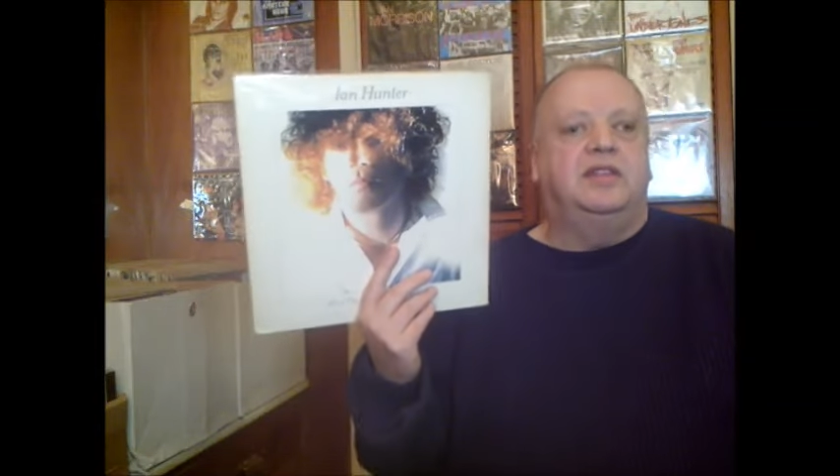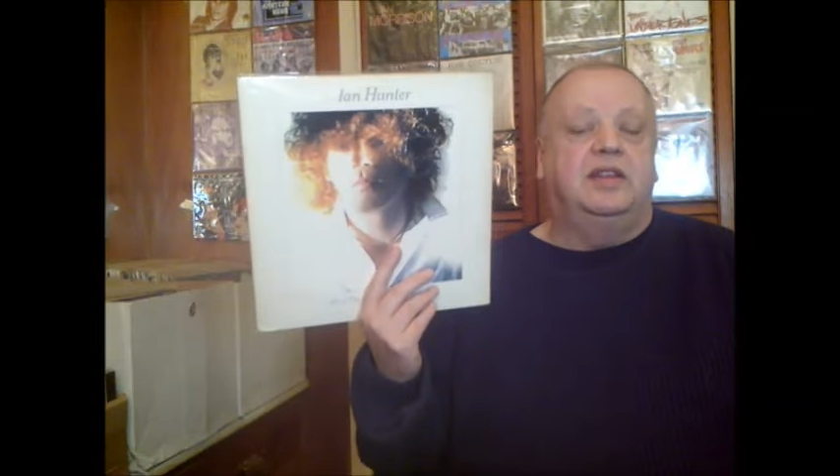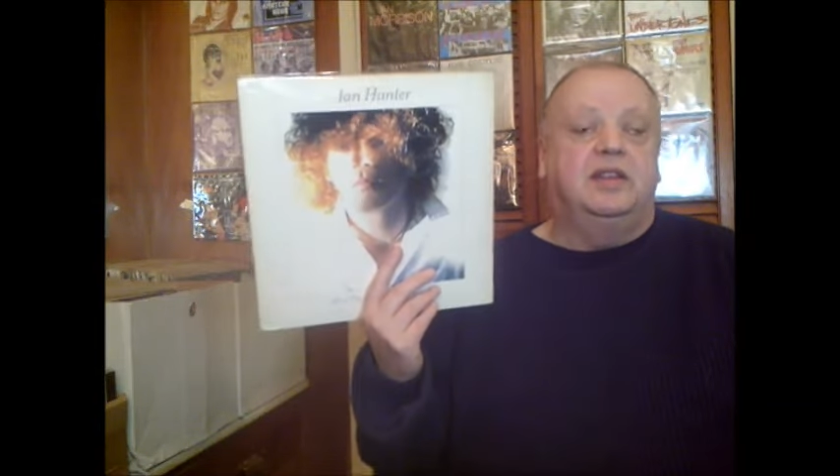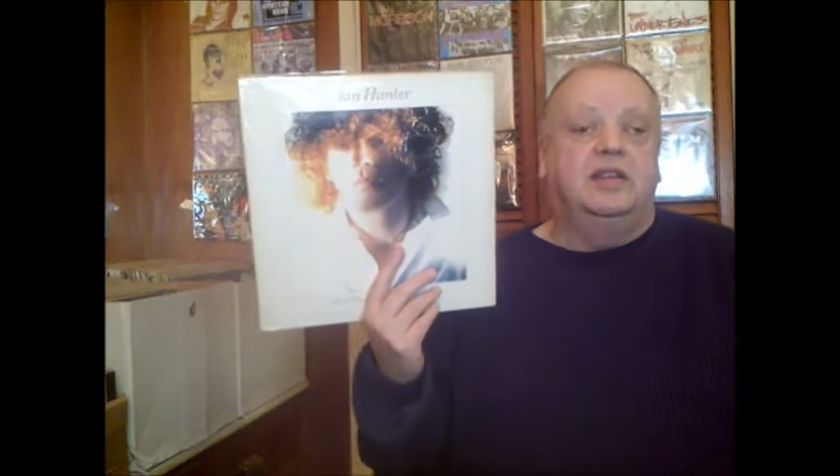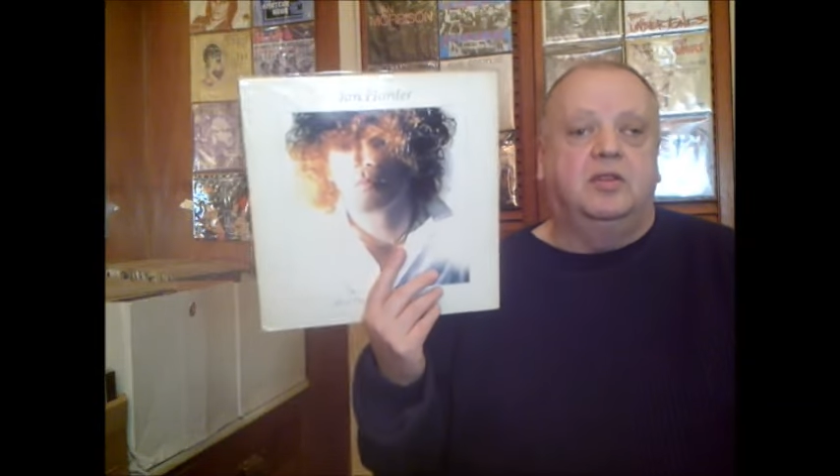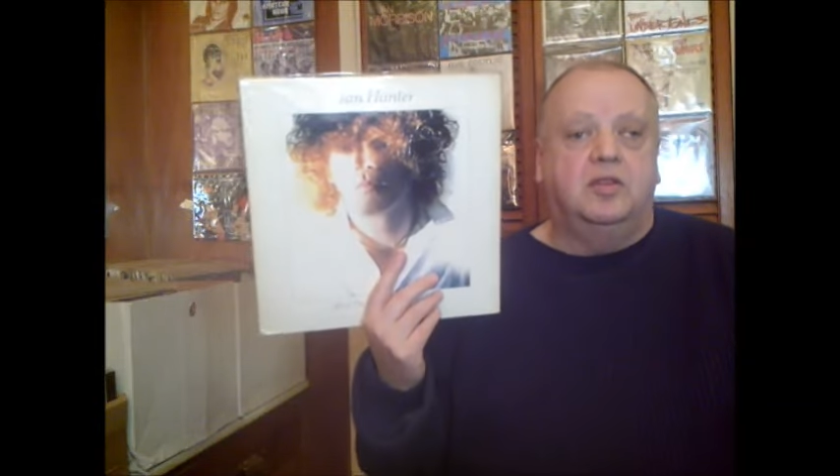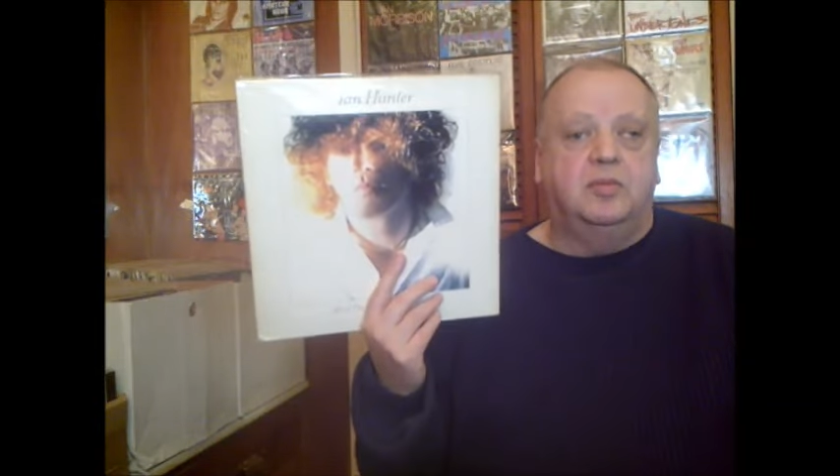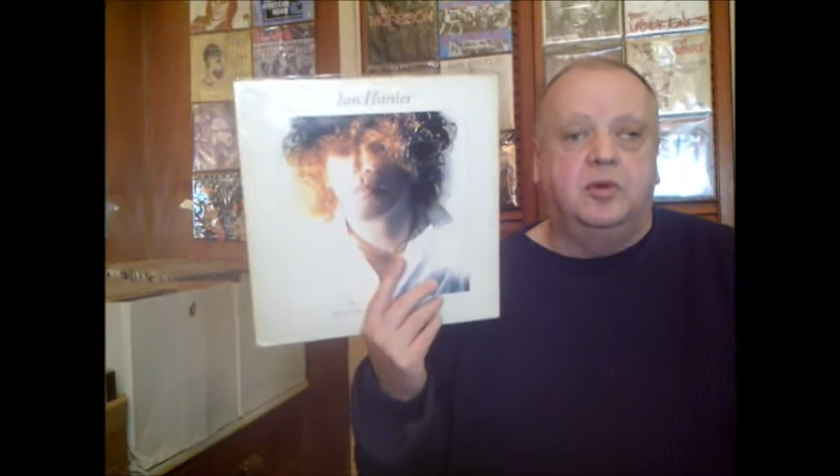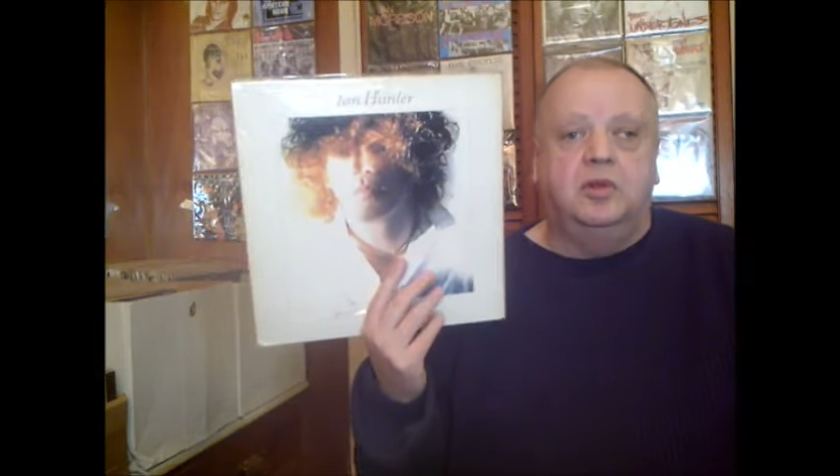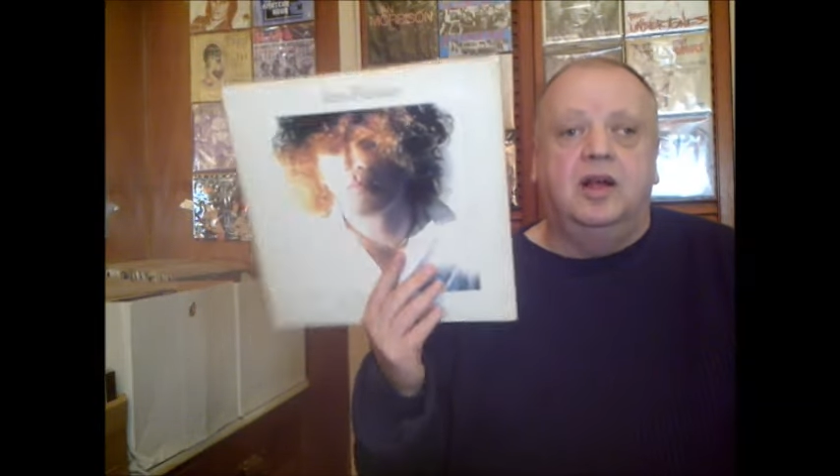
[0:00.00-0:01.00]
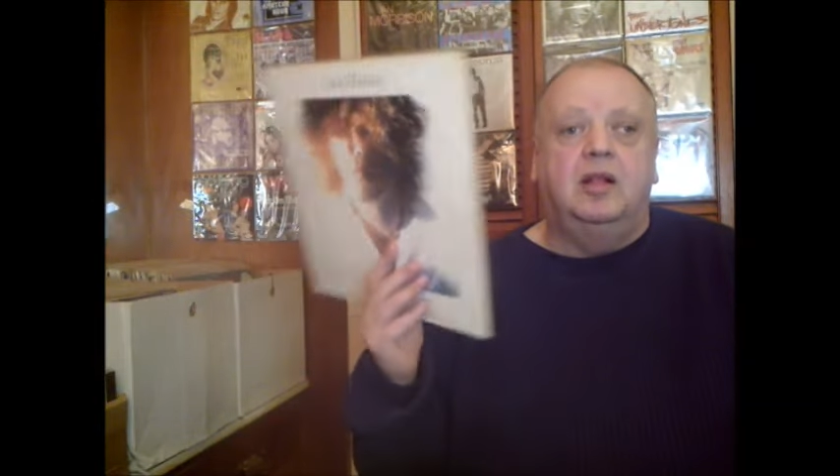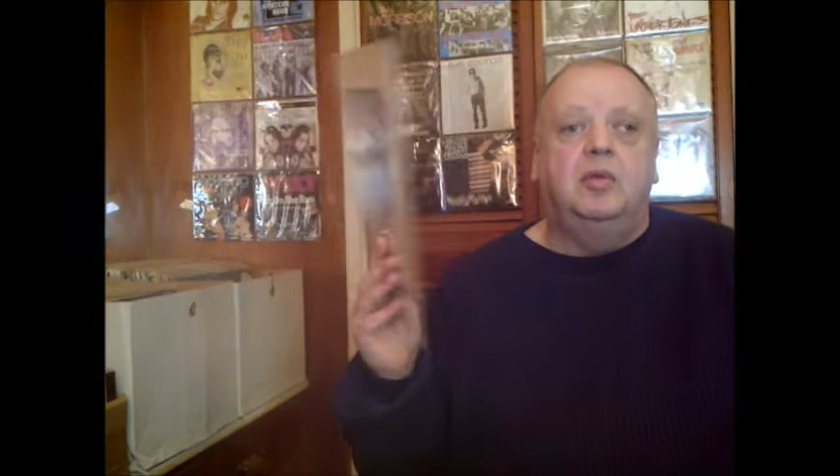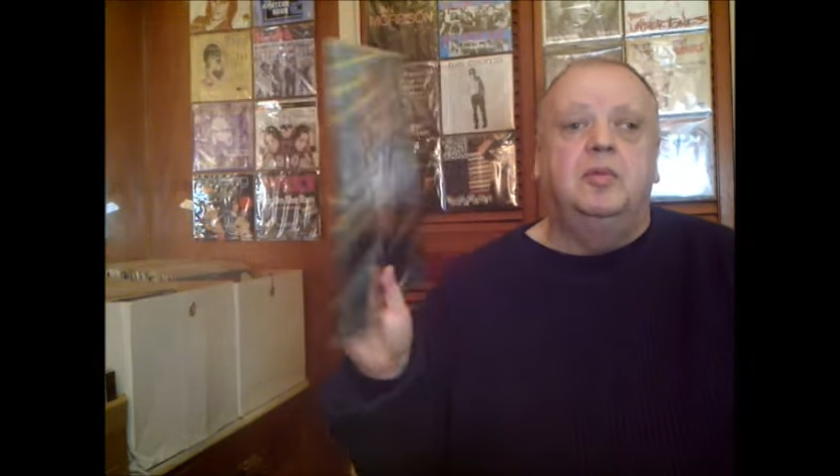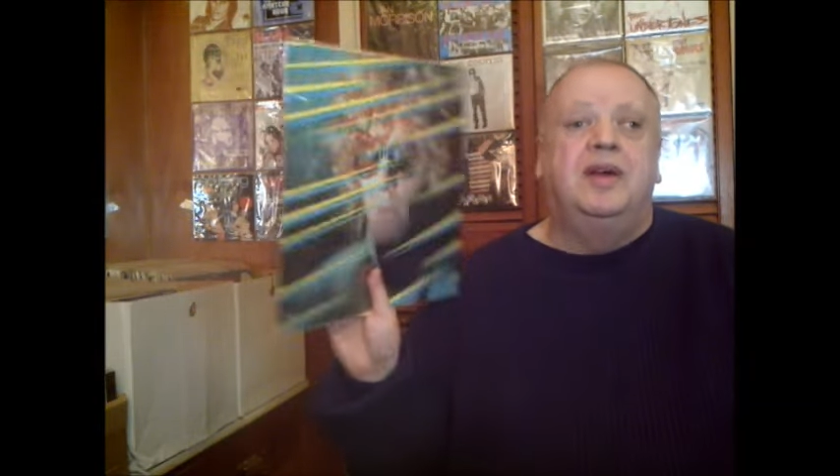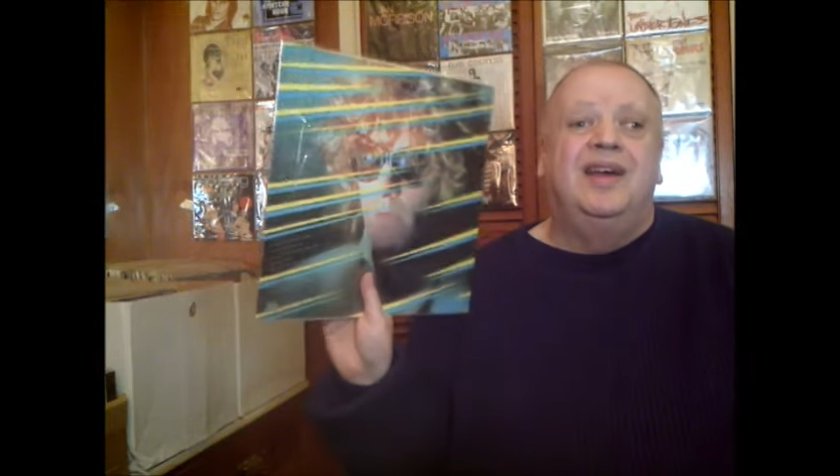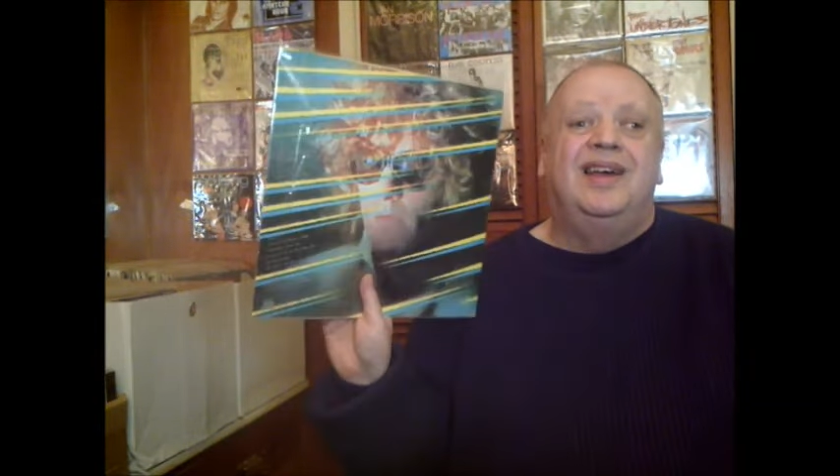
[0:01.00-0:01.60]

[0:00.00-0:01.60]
they did on their Pull album.